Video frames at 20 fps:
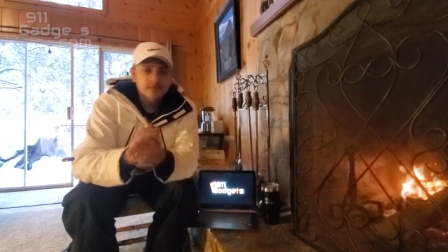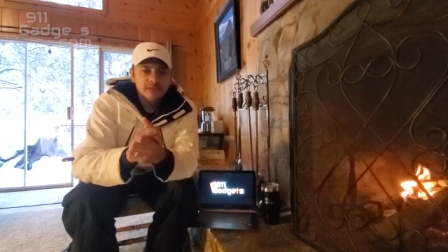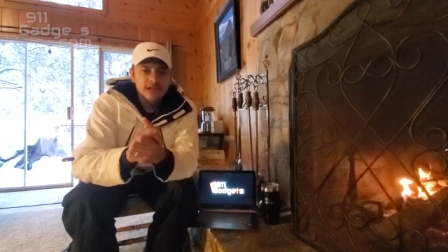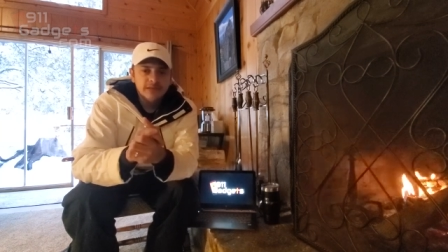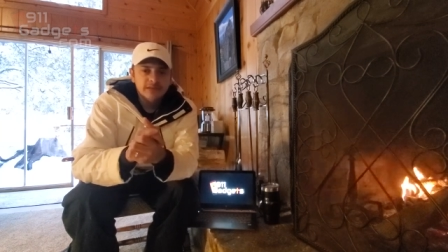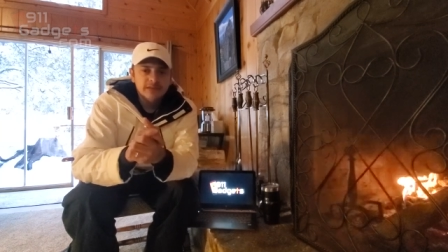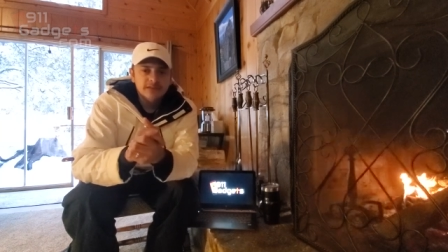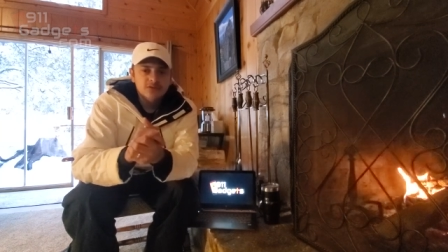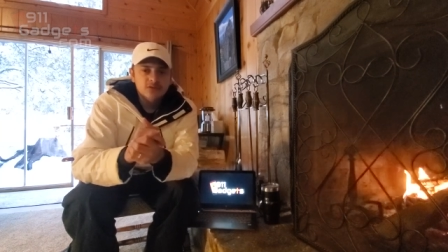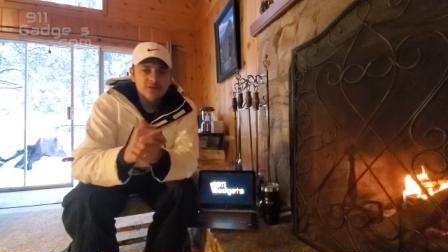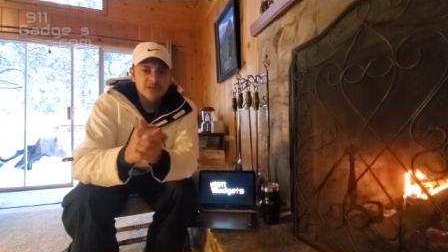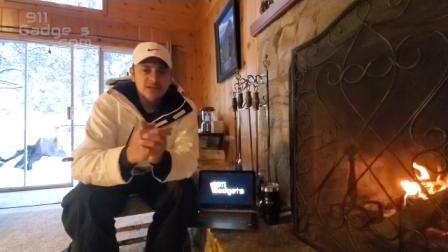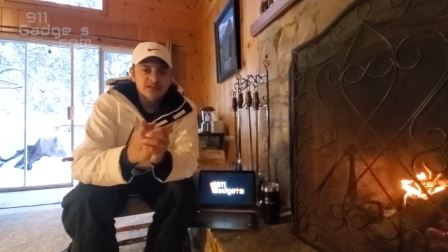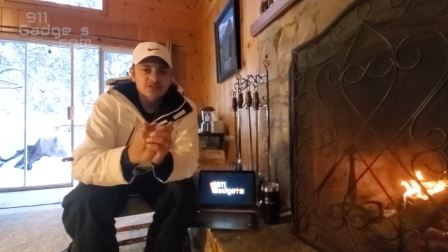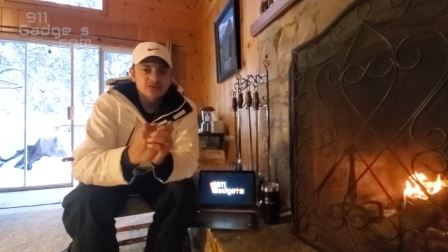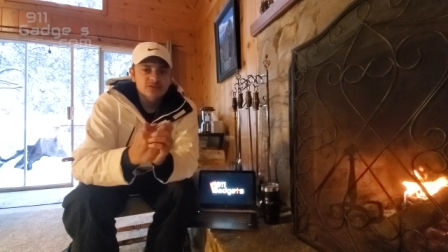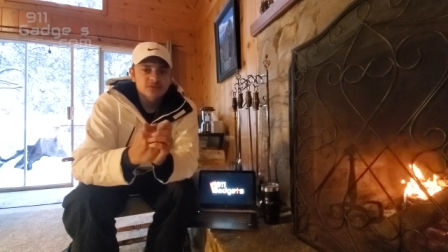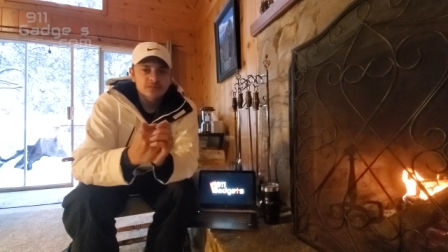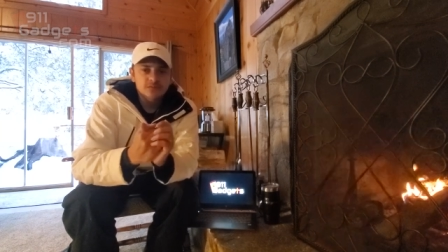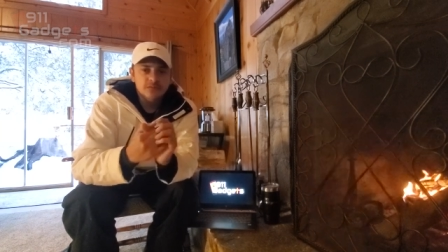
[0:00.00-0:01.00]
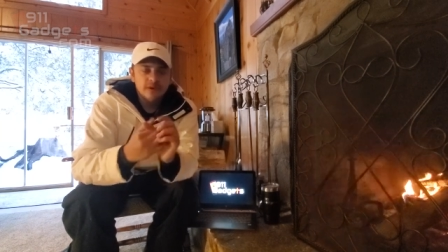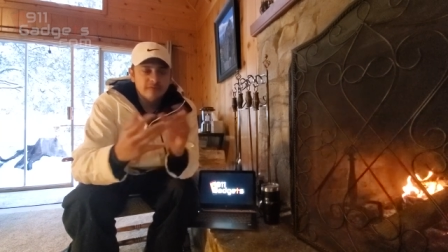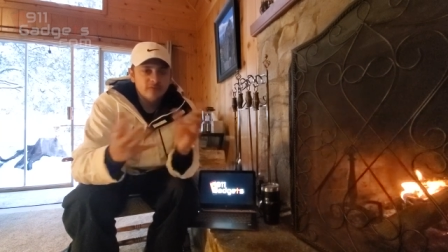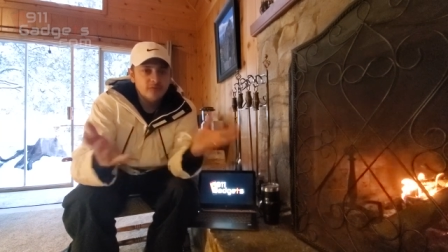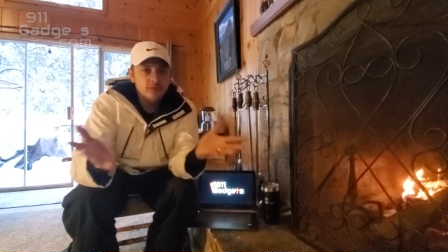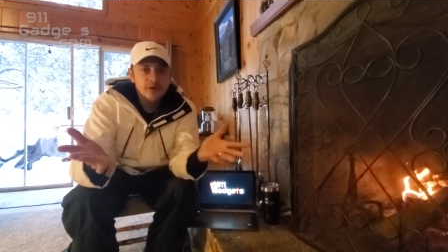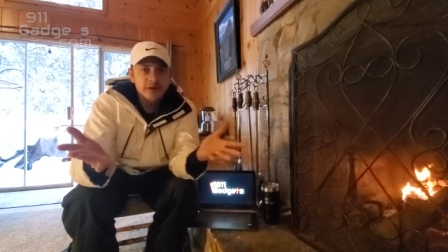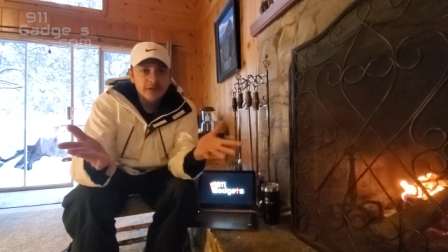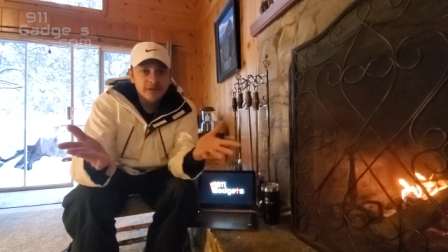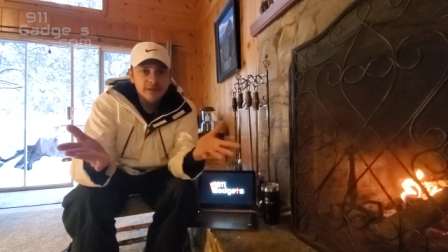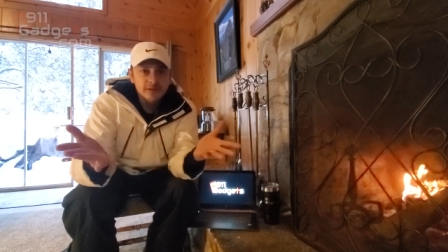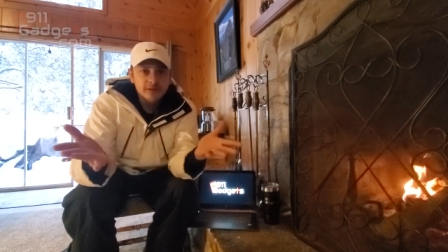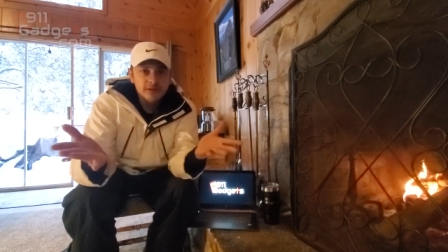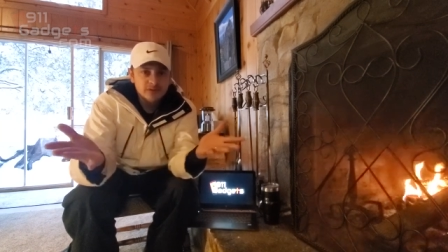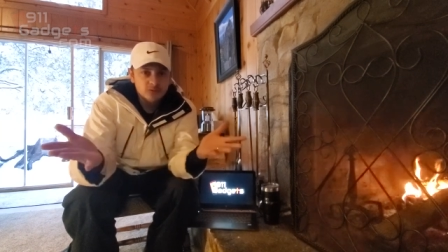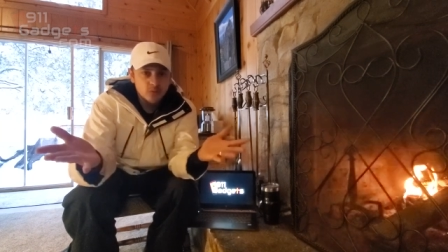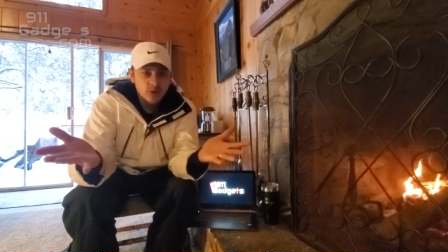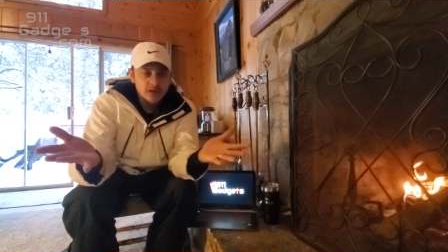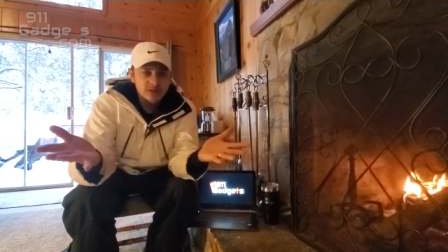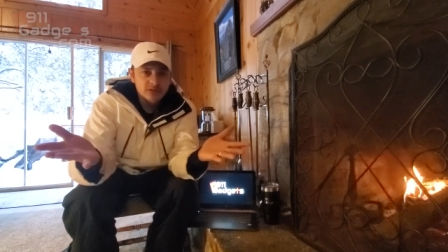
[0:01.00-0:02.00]
And this goes out to everybody
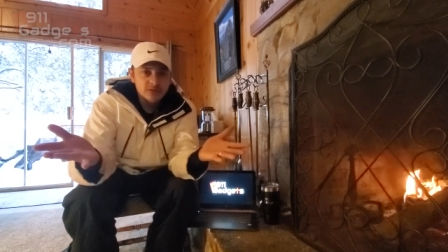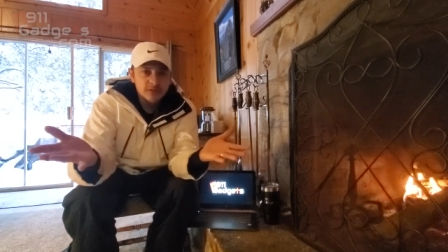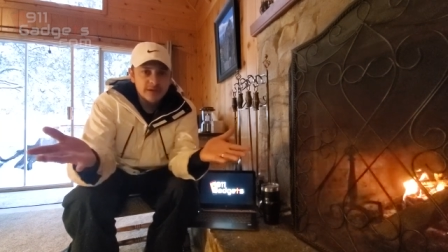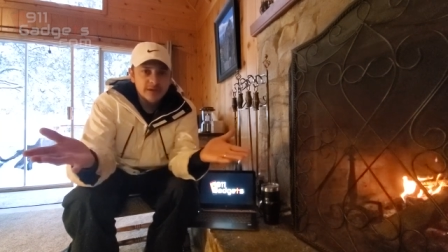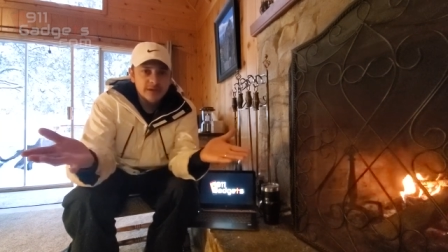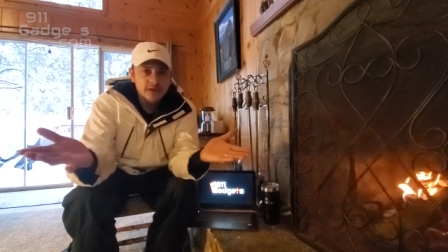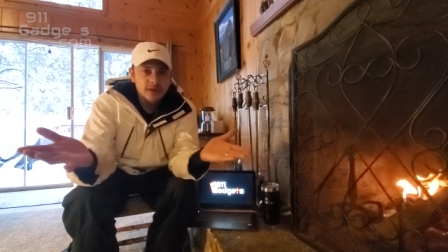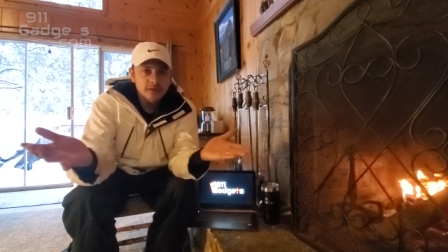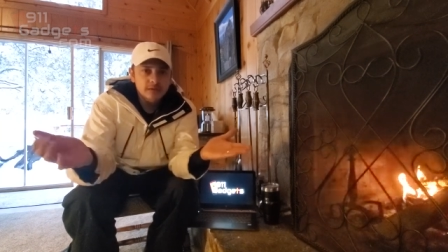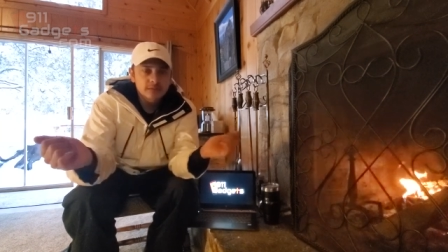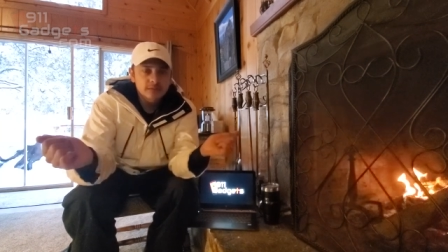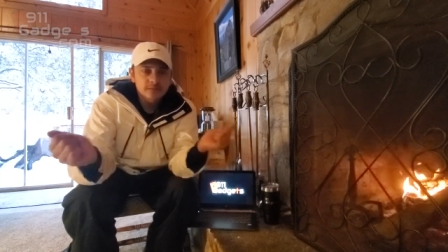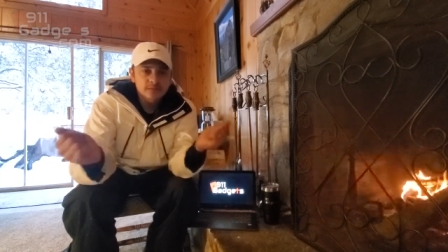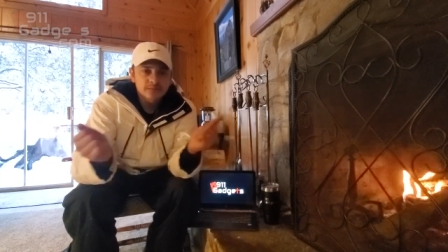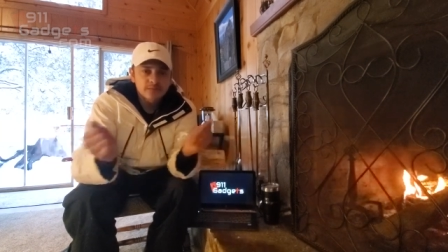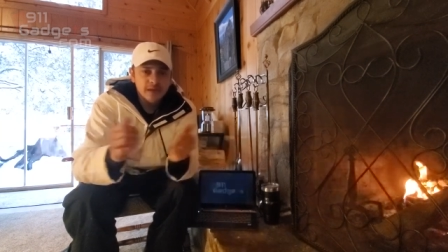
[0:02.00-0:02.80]
that's watching right now,